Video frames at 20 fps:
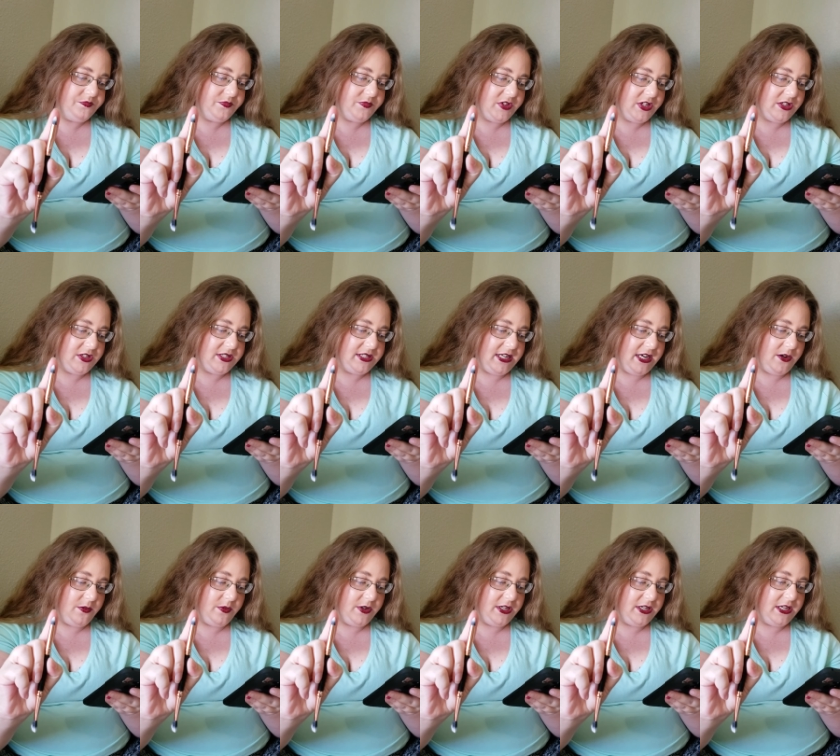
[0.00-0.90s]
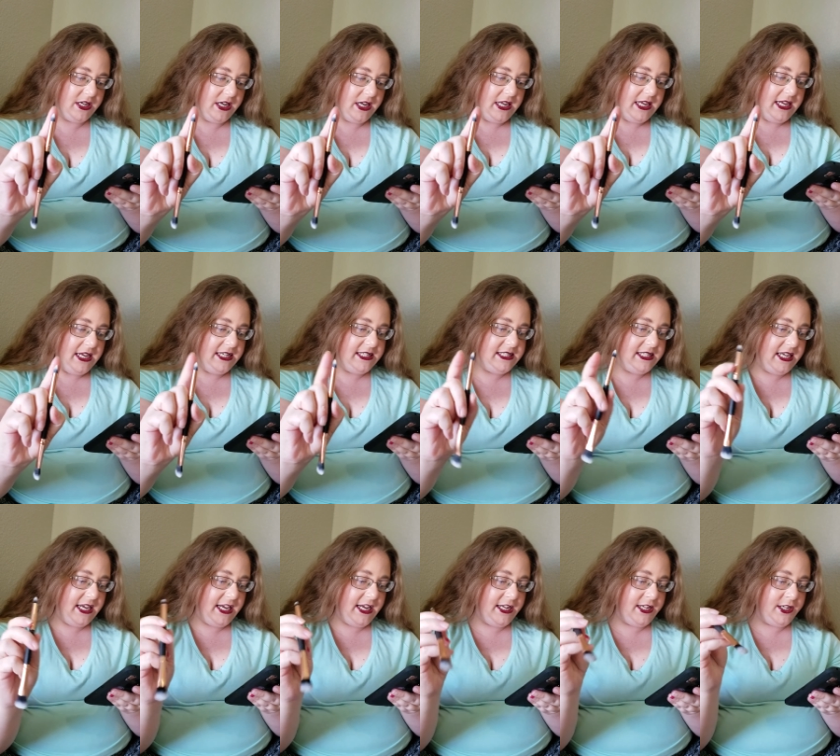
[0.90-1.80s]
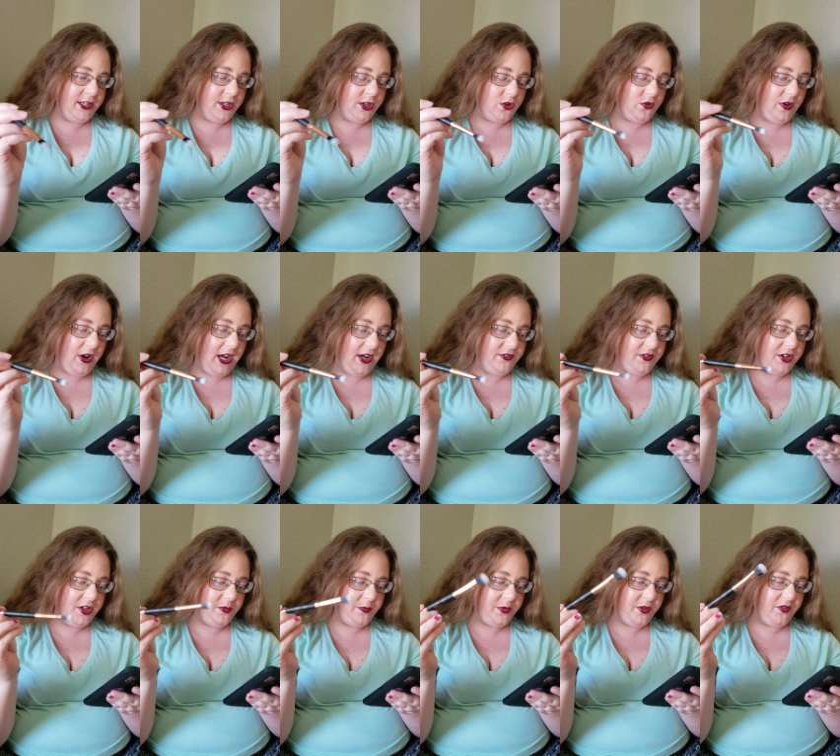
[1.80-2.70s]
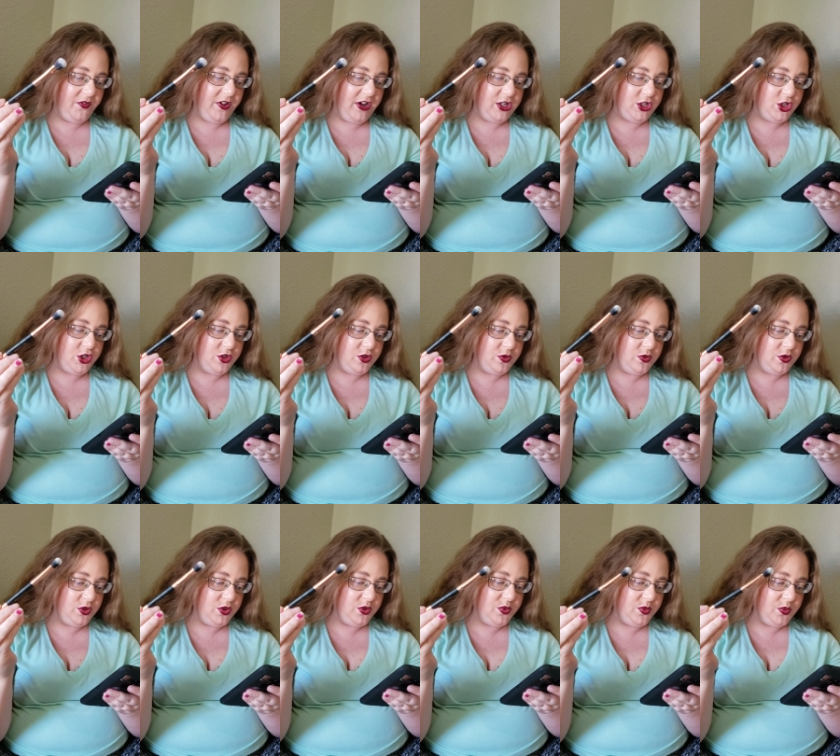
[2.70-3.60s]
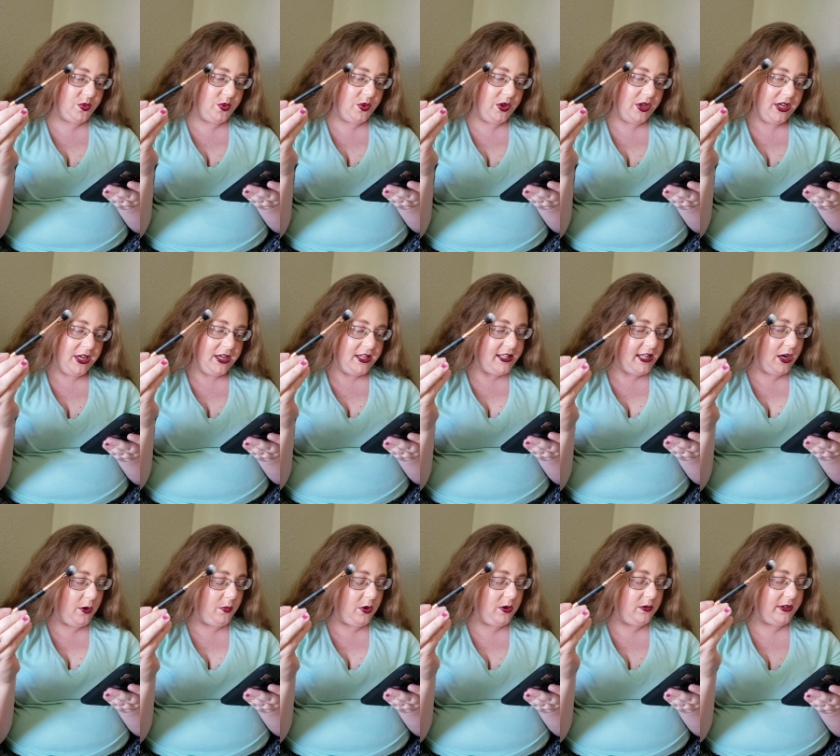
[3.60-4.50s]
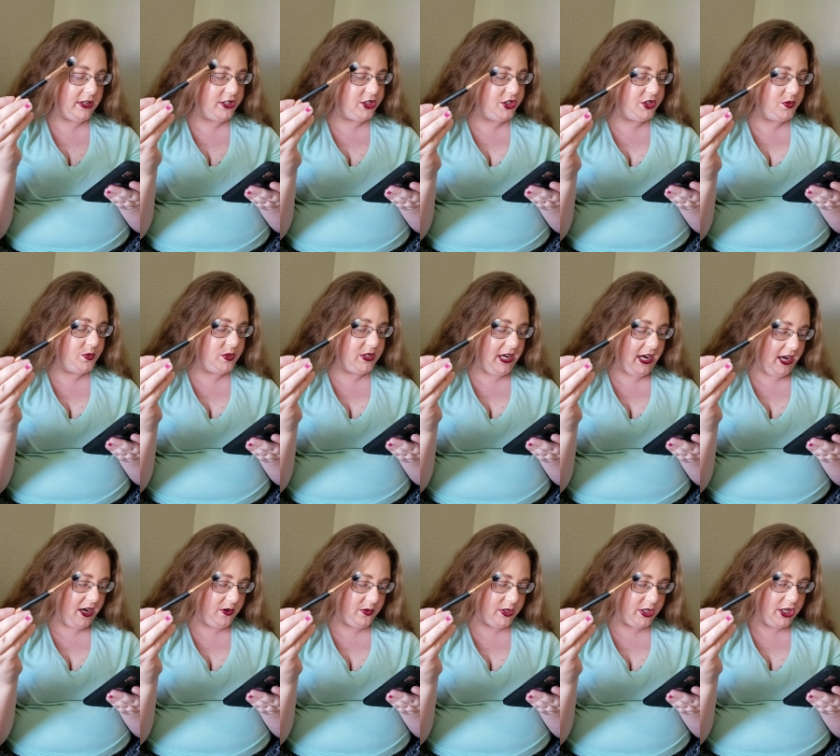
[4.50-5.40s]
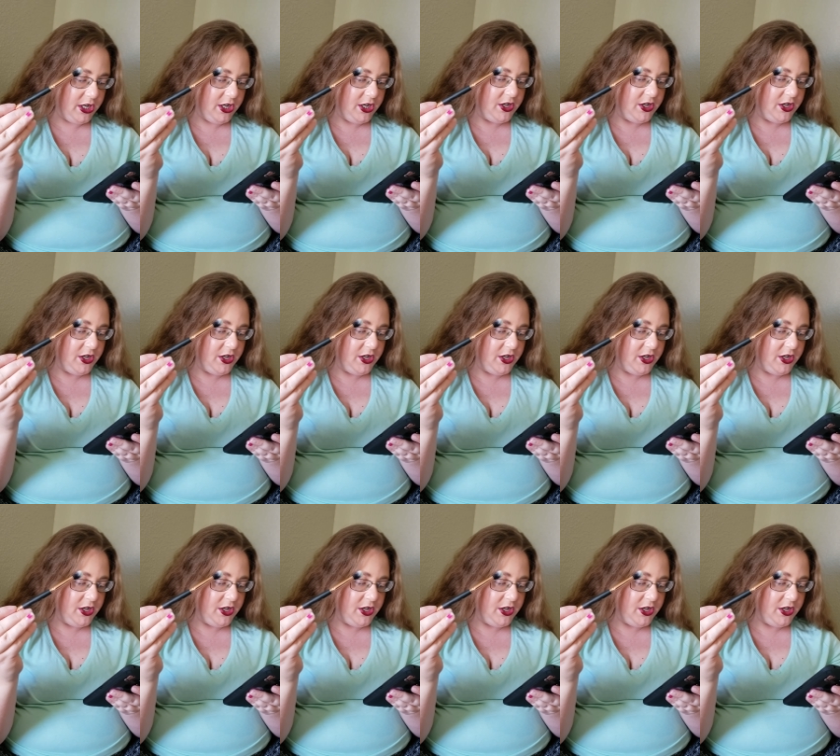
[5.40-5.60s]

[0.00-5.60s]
There's that one. It's handcrafted professional tool that won't let you down.